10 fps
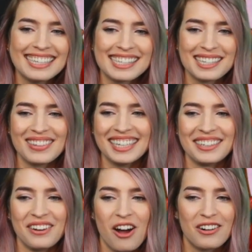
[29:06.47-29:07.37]
Something
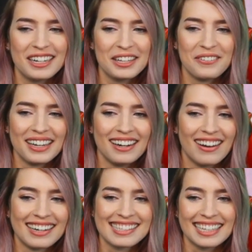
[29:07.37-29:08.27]
new, already a win,
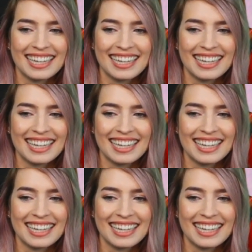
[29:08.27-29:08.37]
honestly.